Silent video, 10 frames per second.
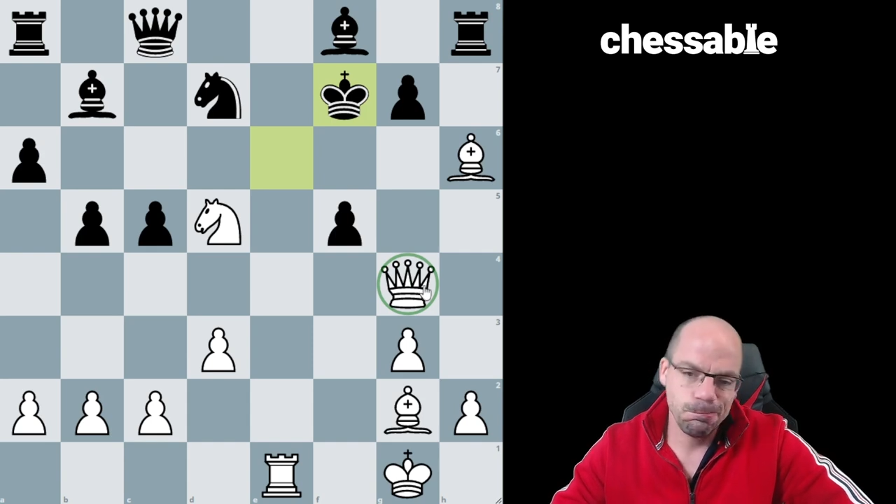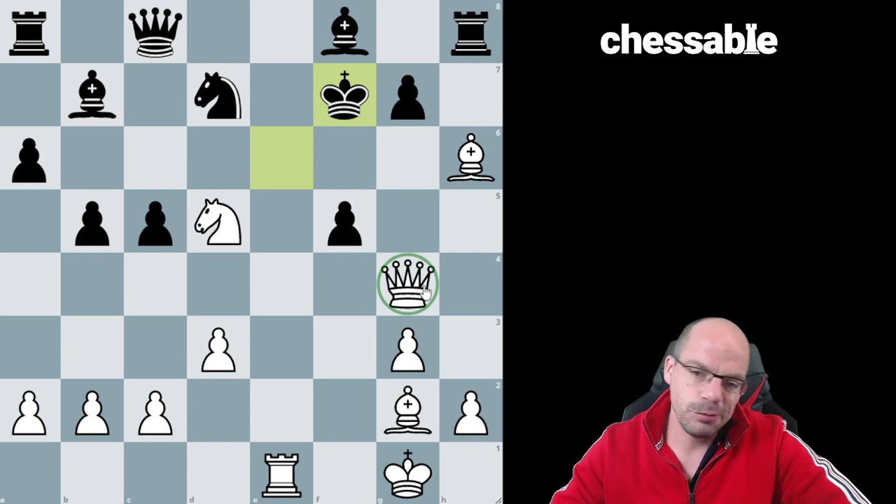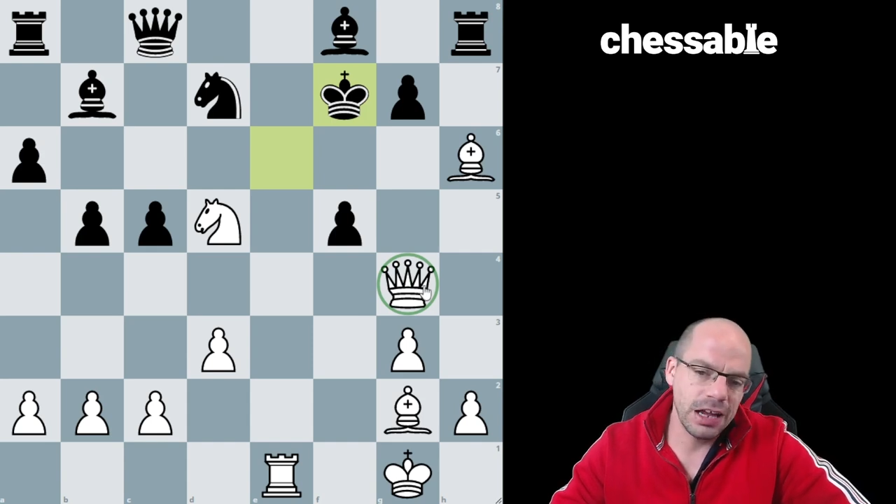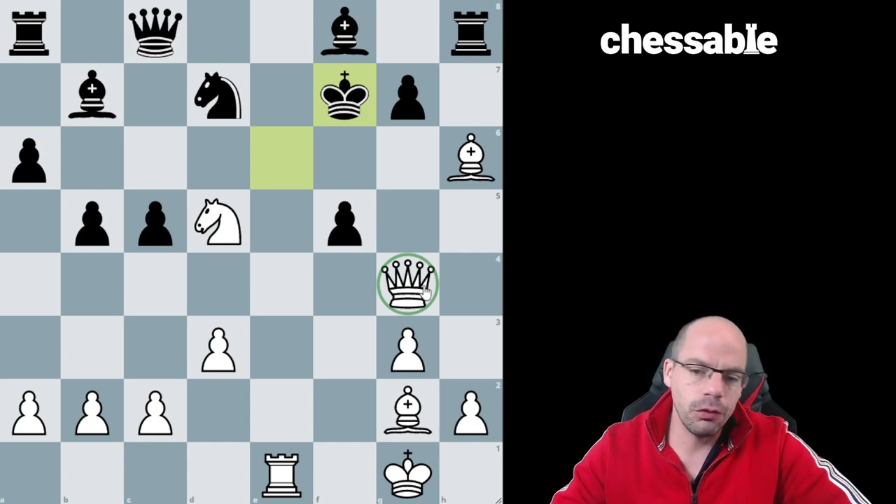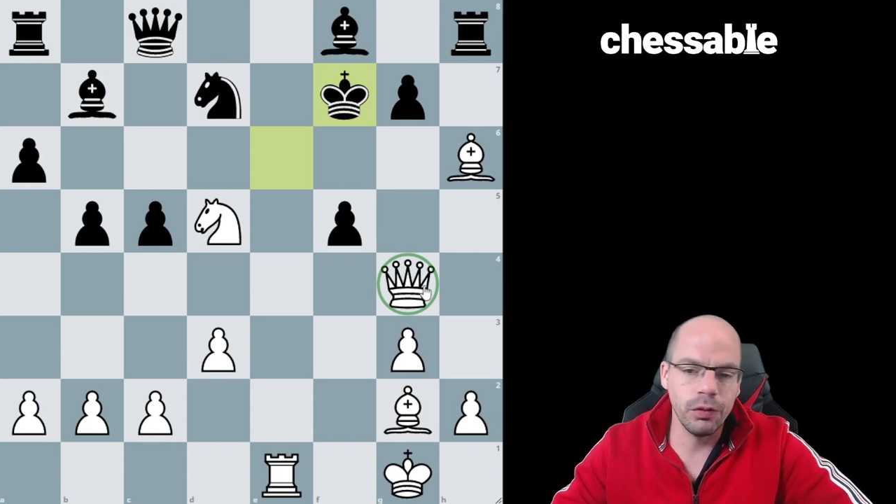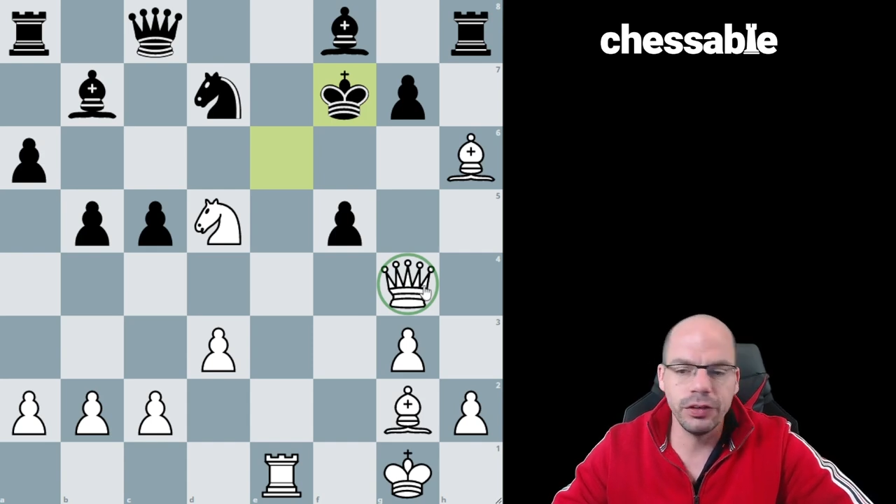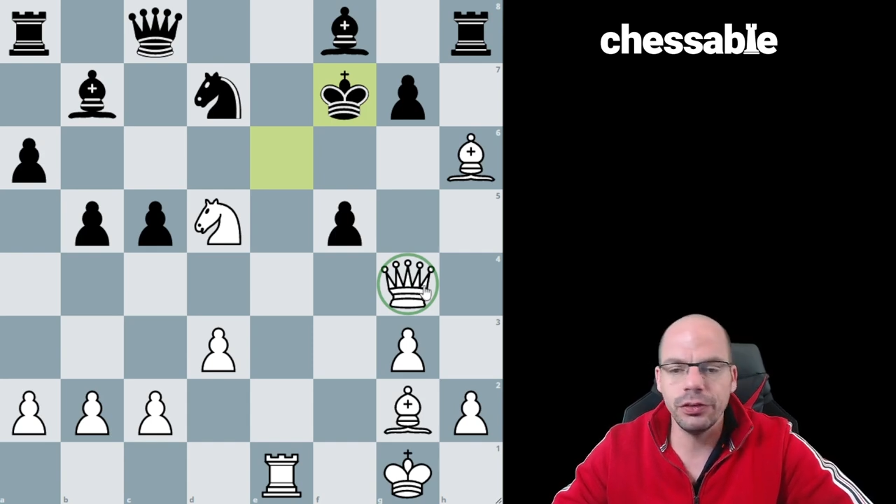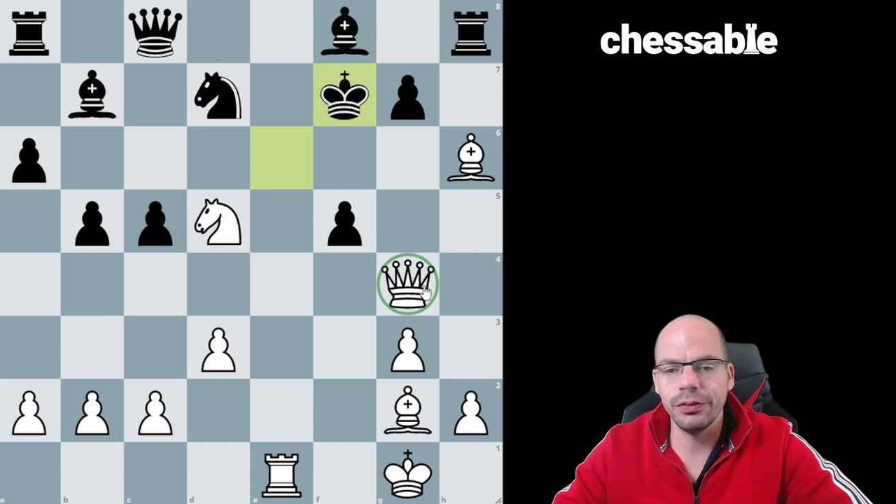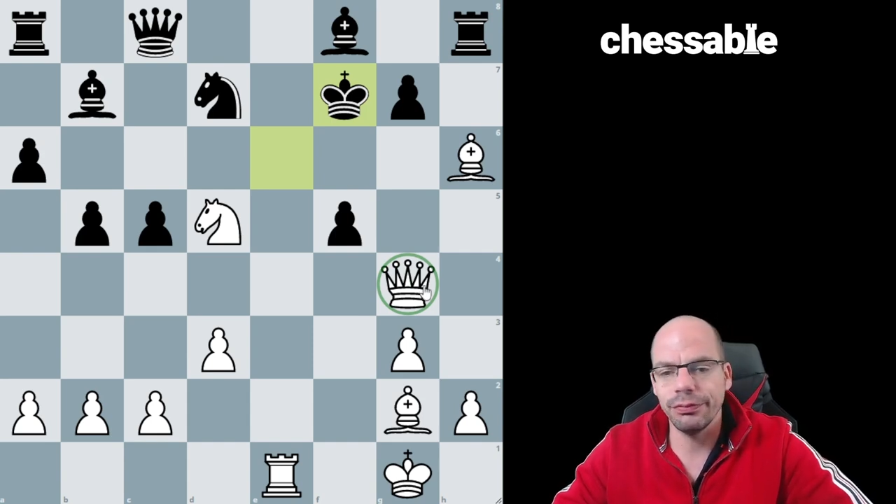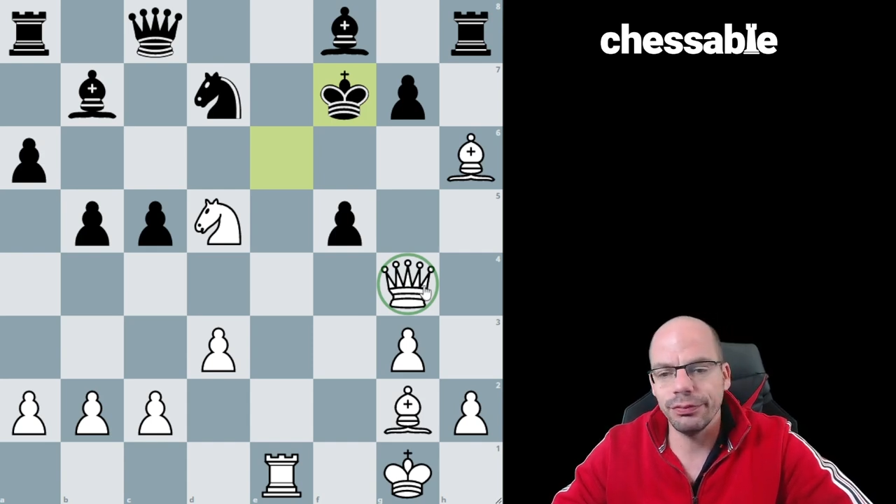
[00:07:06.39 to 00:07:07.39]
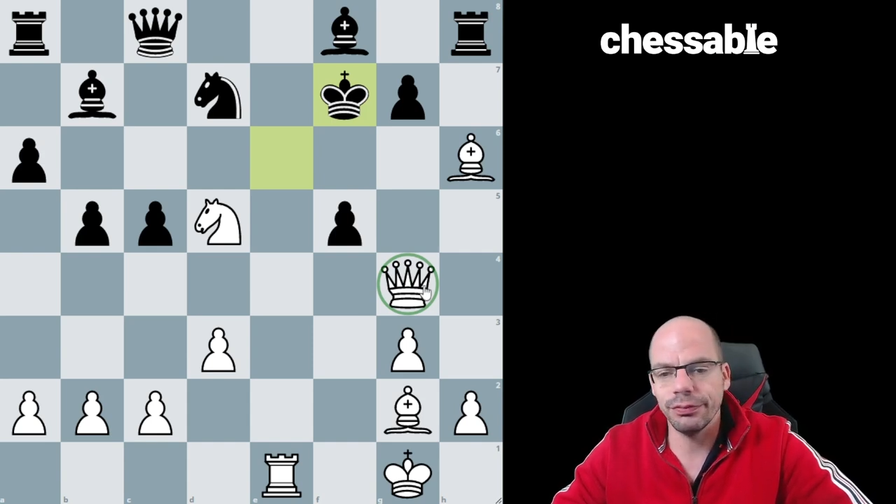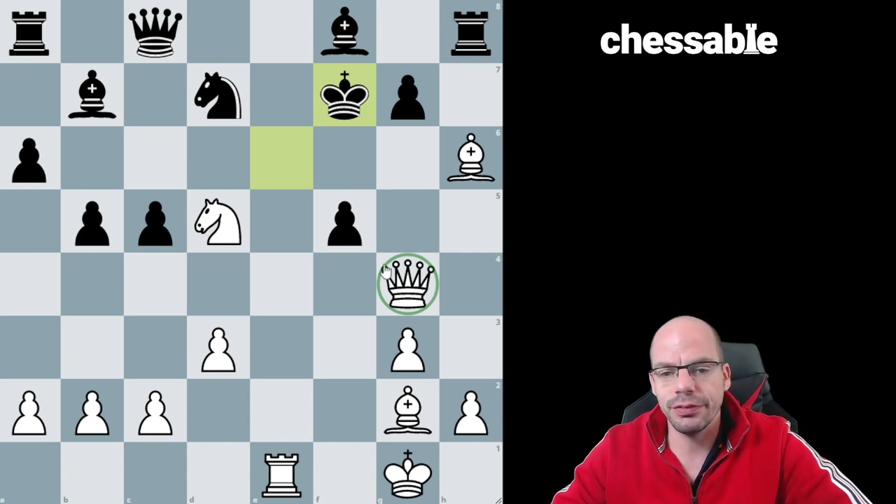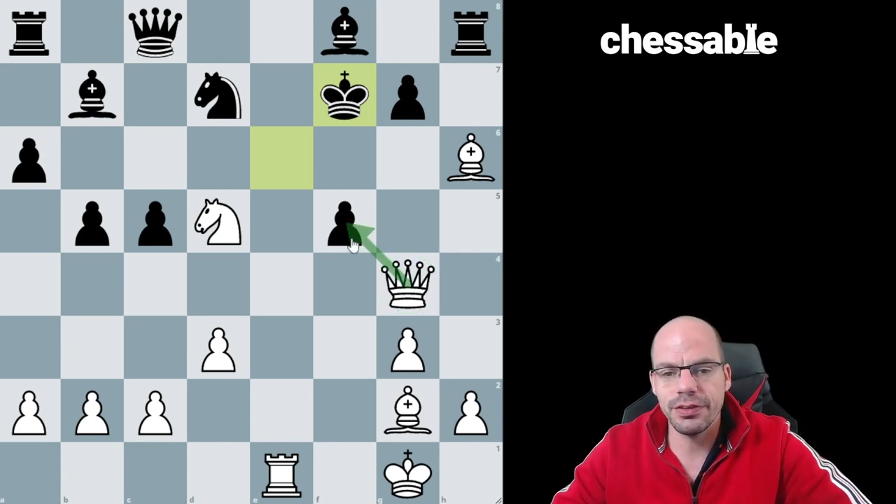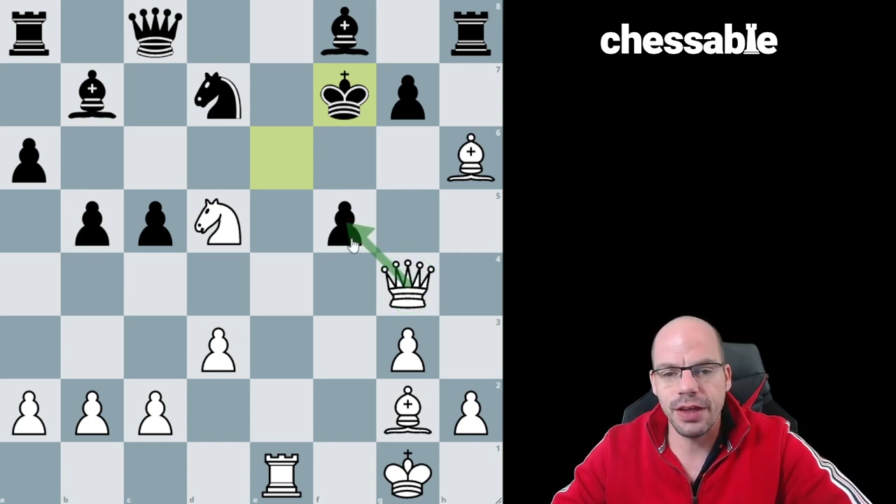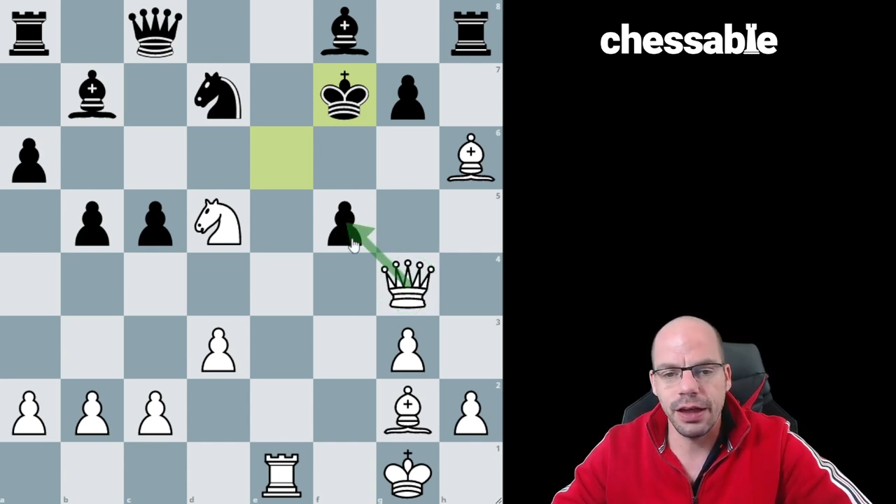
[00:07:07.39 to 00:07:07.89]
I don't want to
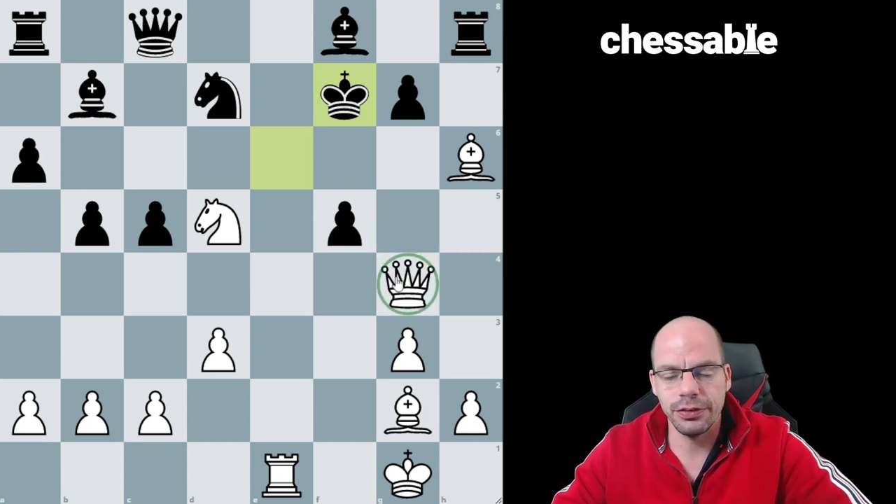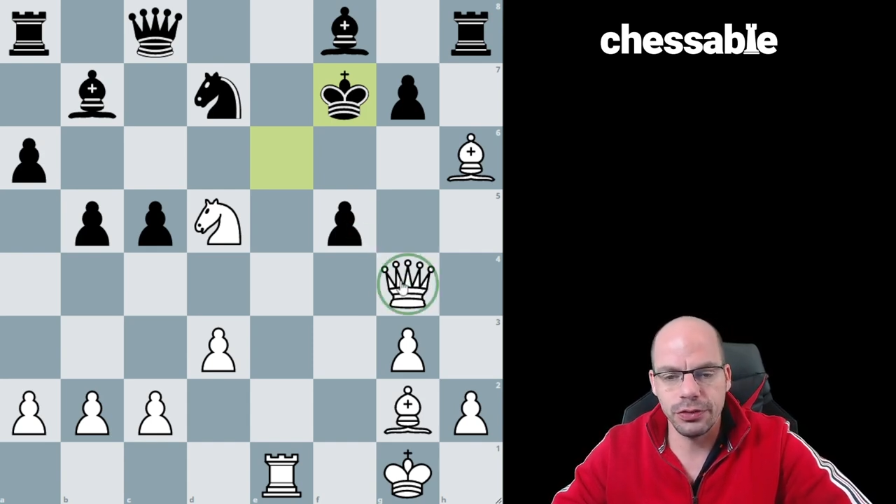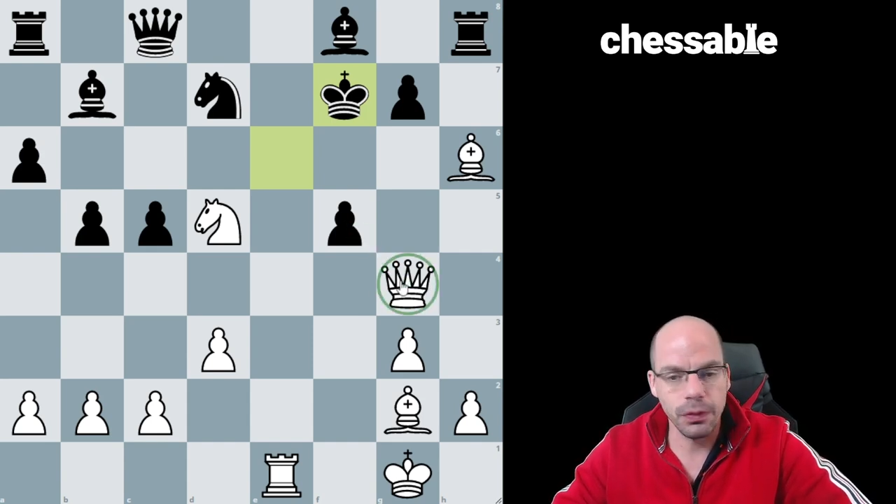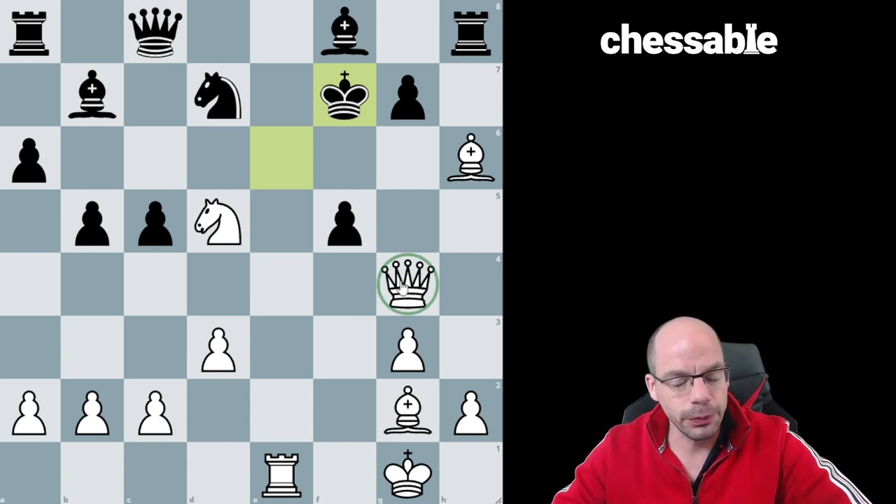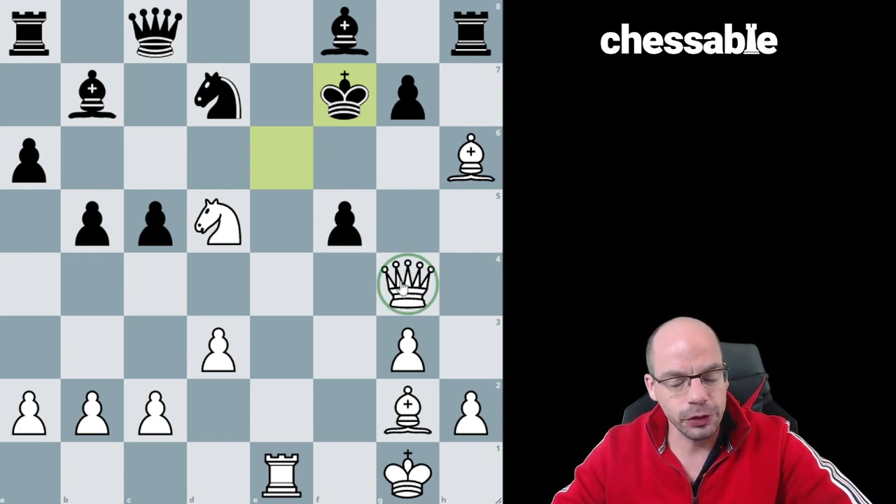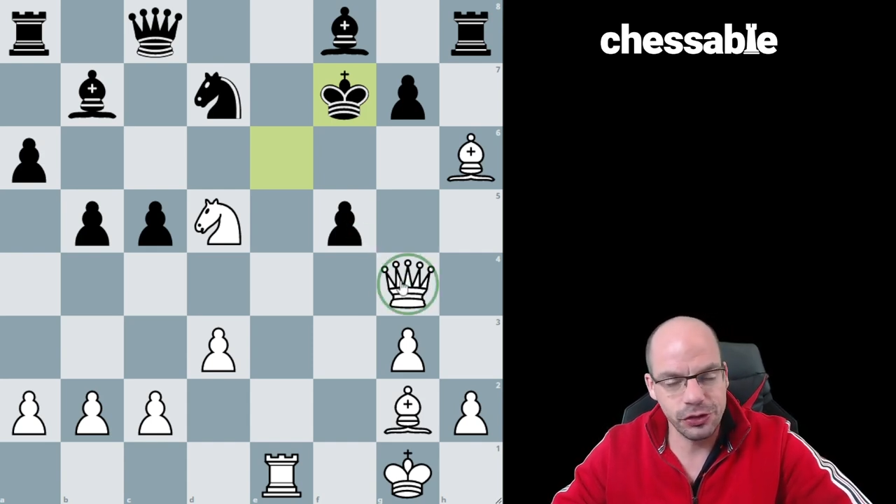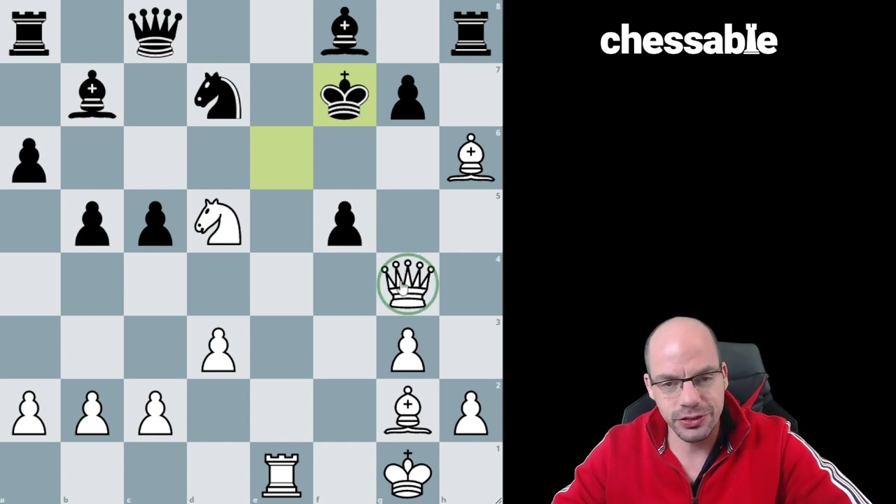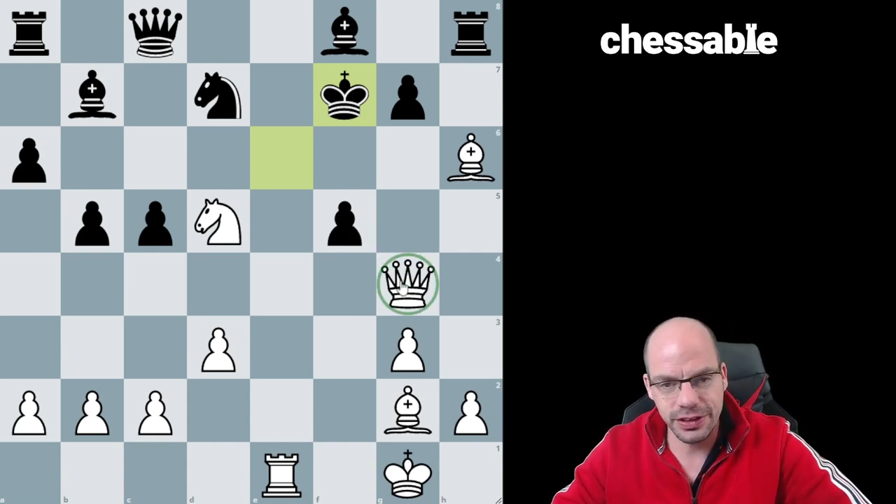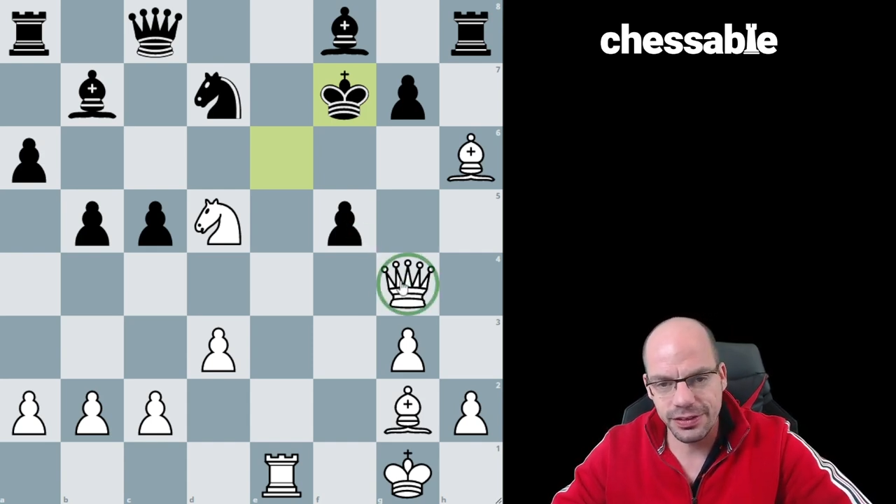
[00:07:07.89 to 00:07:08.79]
sound too obnoxious and